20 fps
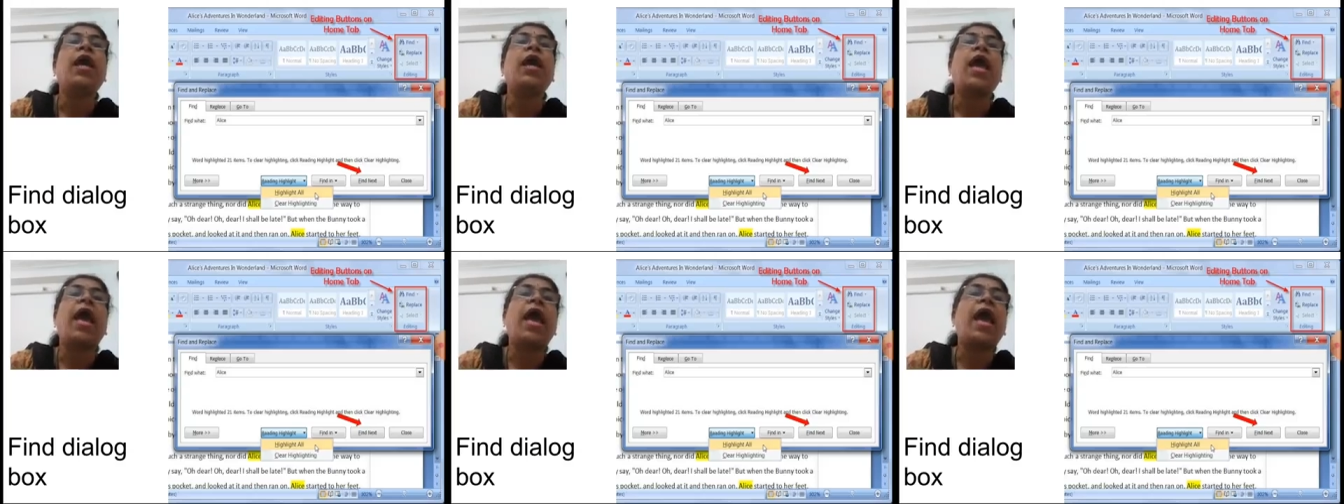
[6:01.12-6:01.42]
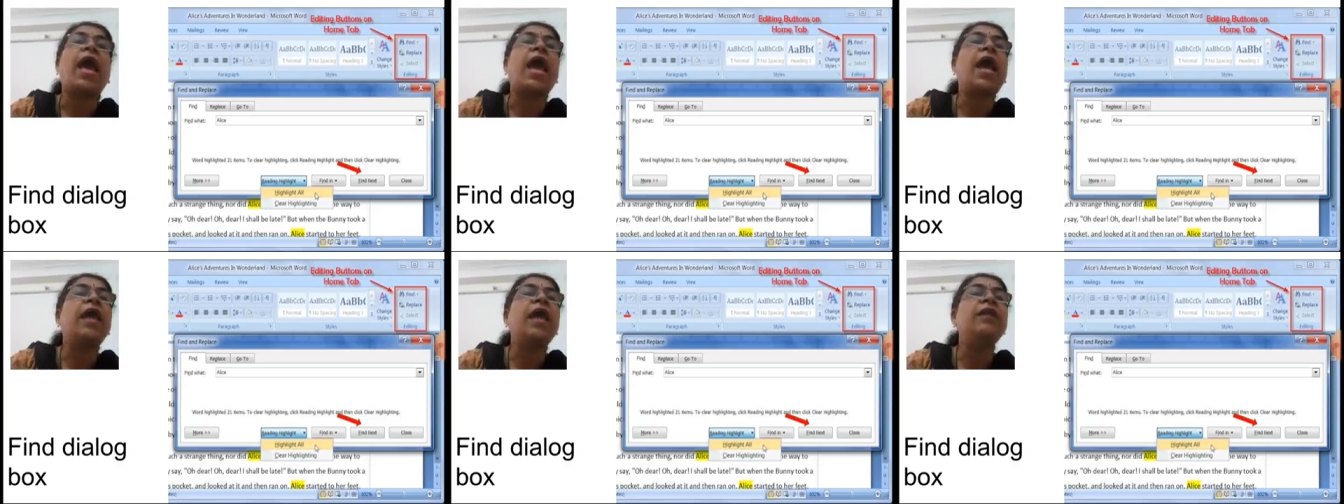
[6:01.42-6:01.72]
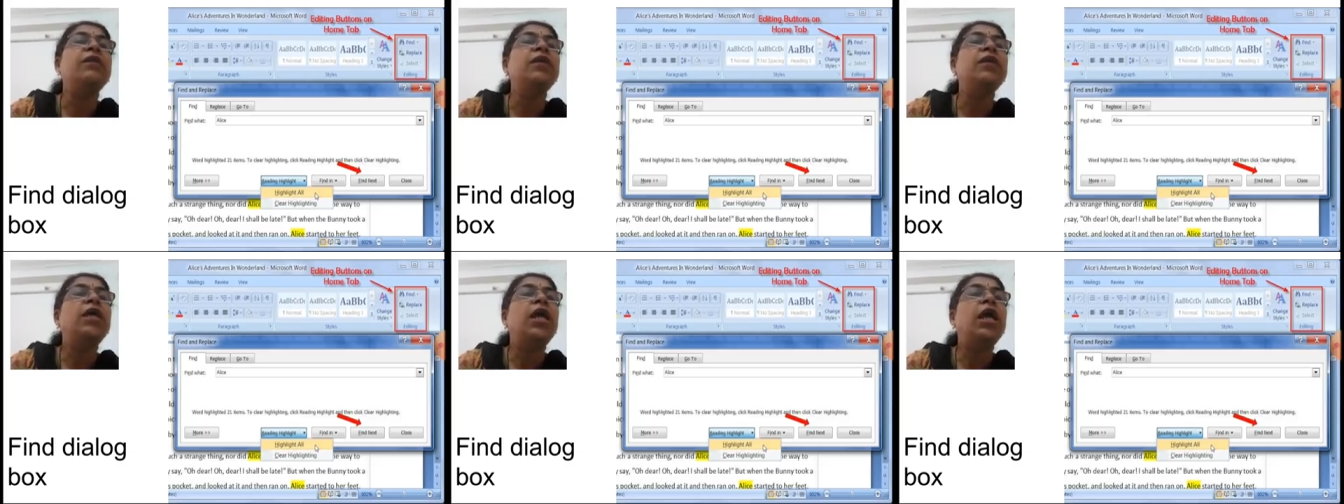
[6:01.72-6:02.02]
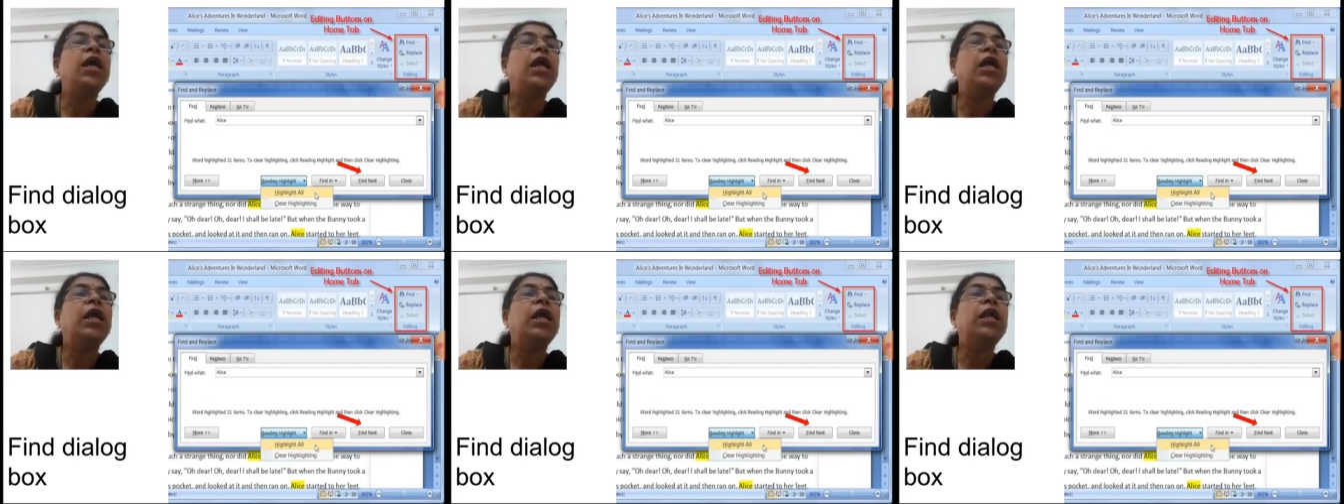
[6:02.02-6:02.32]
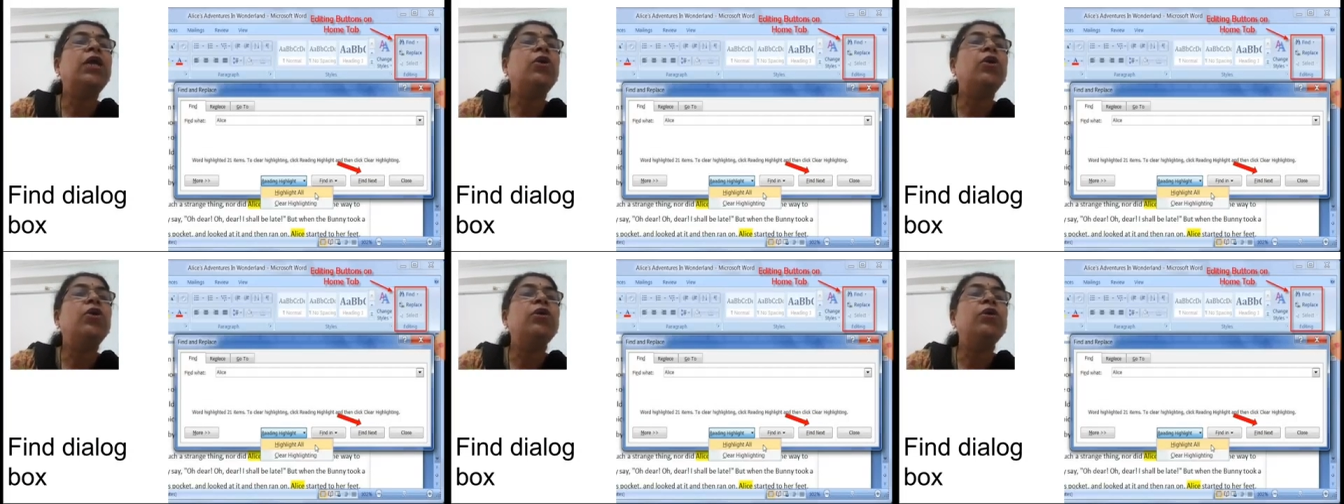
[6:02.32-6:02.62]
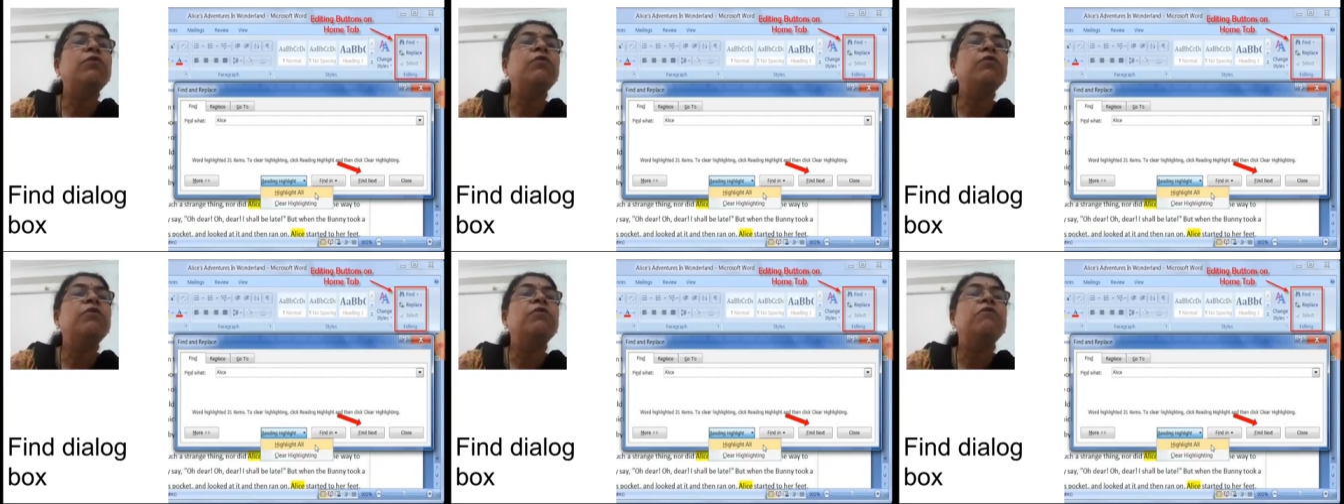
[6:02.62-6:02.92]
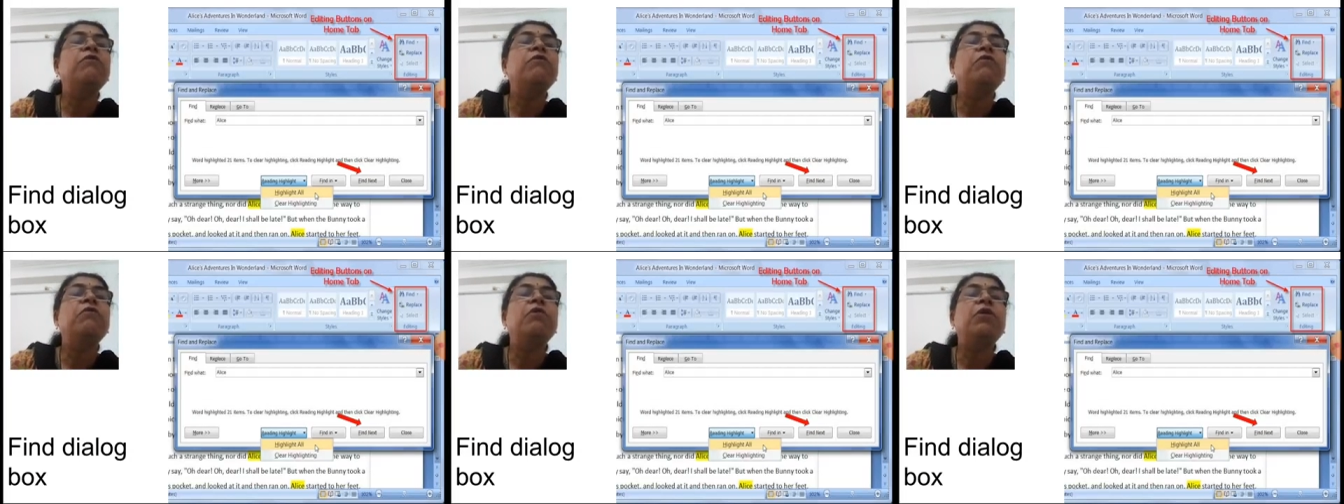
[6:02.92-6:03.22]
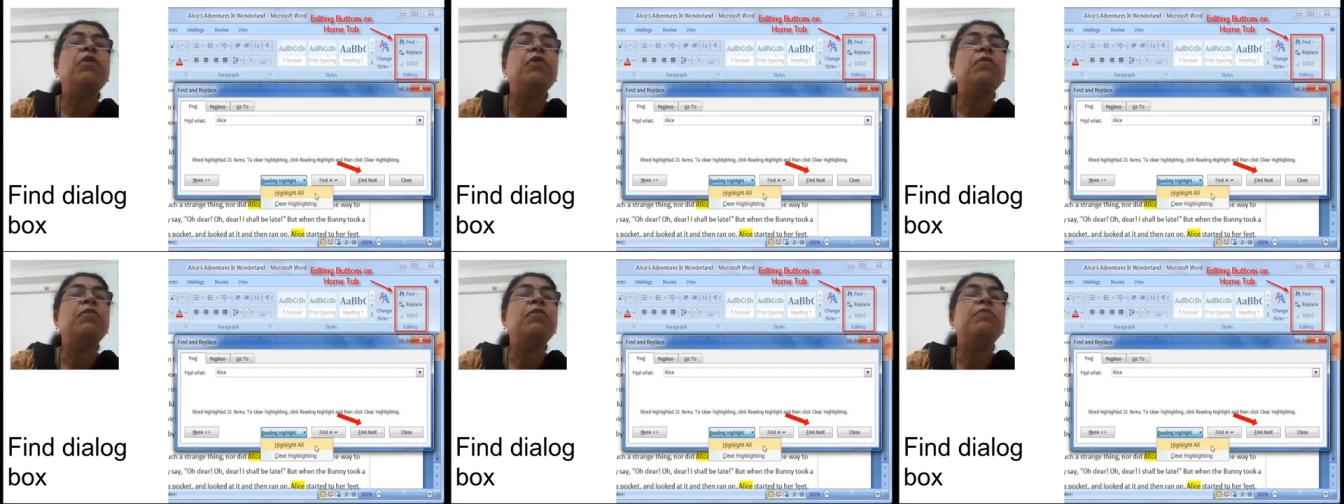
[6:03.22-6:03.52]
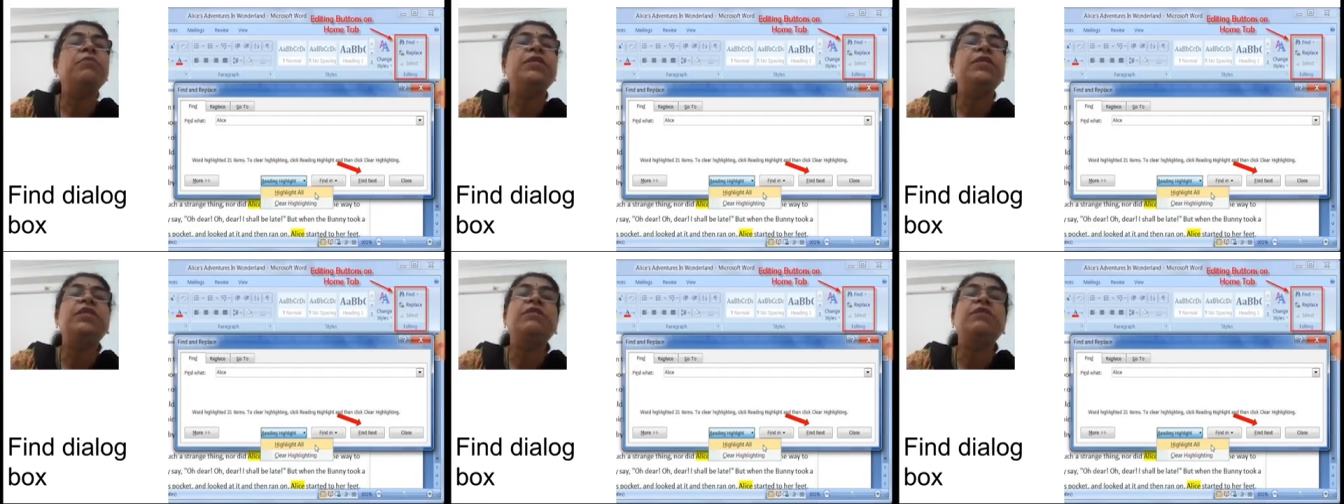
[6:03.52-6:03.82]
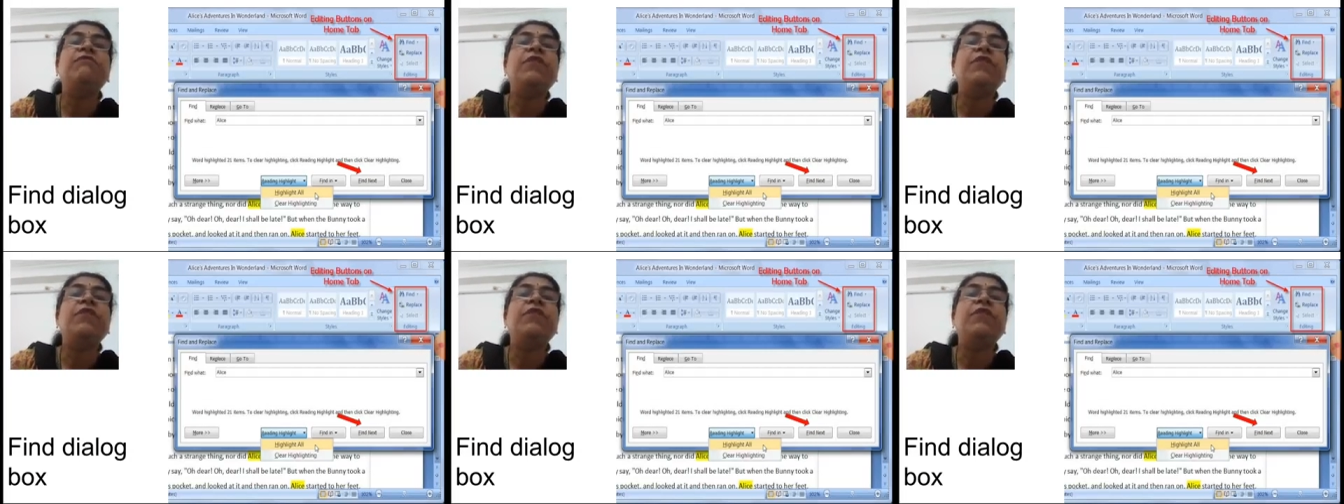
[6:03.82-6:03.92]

and click on means